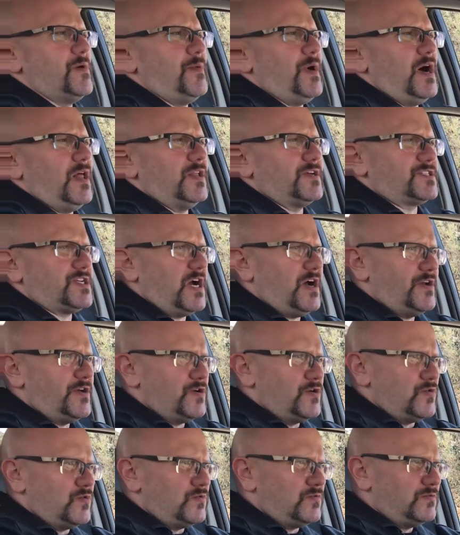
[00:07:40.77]

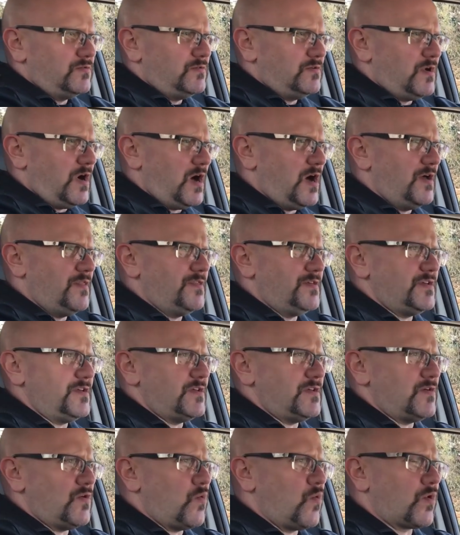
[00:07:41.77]
Napolitano on
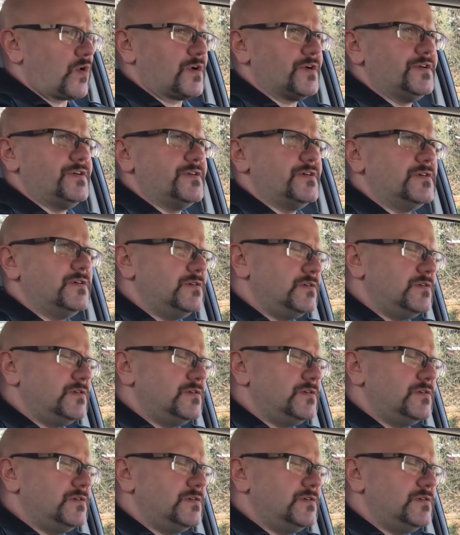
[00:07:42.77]
the organ,